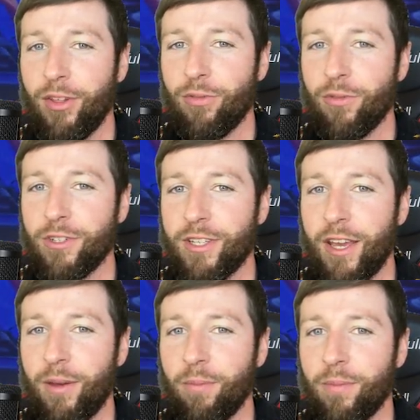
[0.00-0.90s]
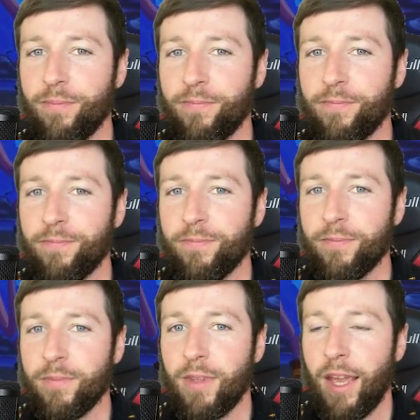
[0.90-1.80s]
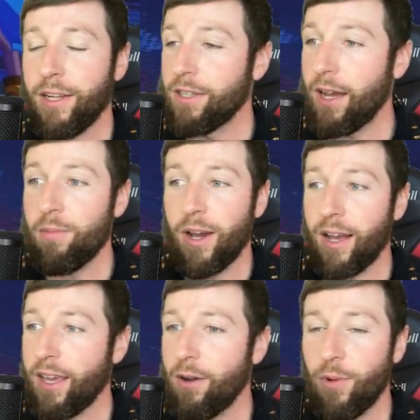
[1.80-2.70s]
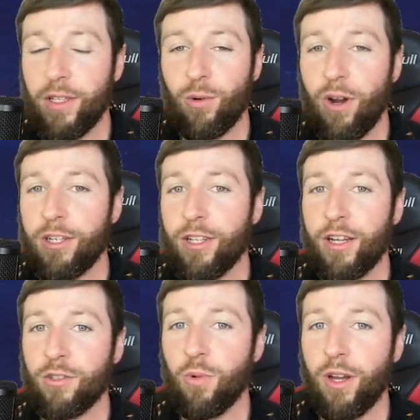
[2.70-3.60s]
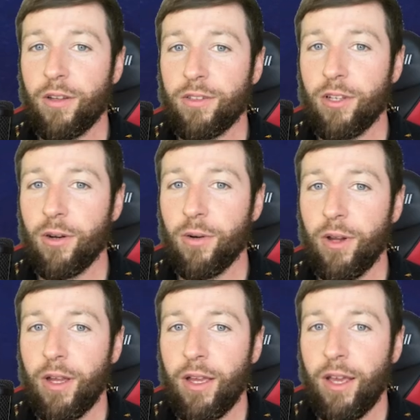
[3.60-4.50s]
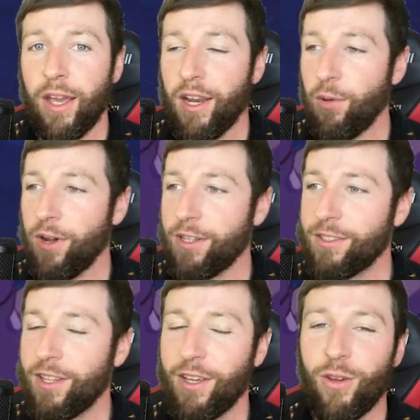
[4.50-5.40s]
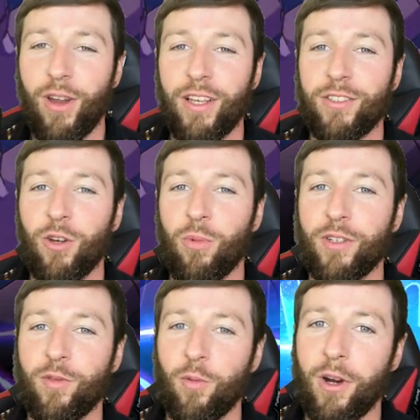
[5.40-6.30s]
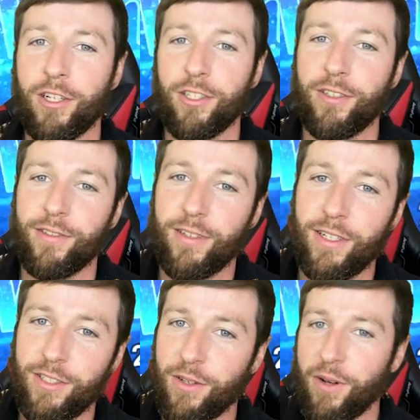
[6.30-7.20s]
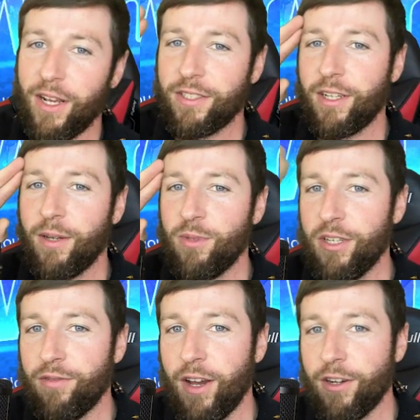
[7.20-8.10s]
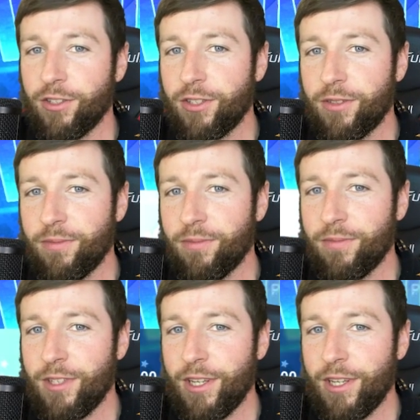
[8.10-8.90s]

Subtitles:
through this game. And Daima, I can't wait to watch that as well. So anyways, thank you guys so much for watching. Until next time, Z Fighters. See